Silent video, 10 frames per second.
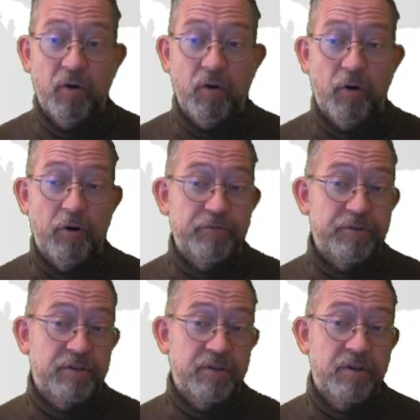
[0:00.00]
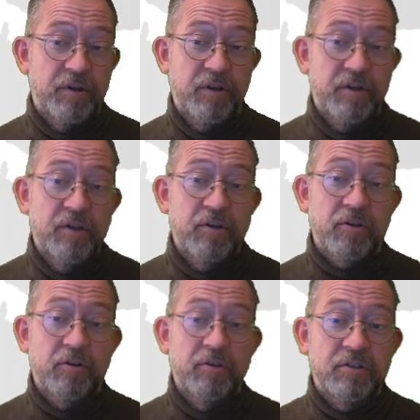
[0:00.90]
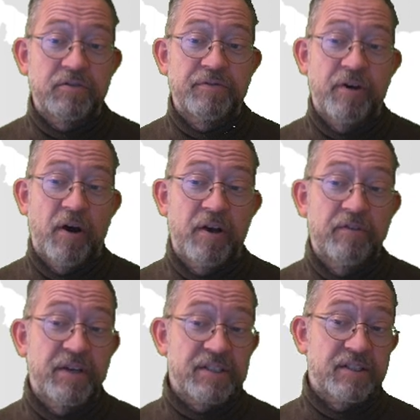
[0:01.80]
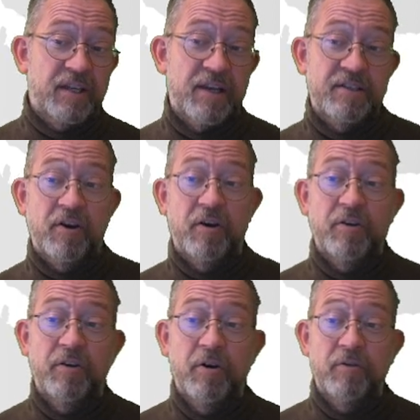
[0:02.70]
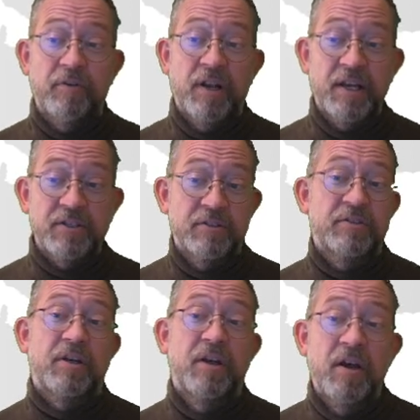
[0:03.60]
often good for investigating unknown relations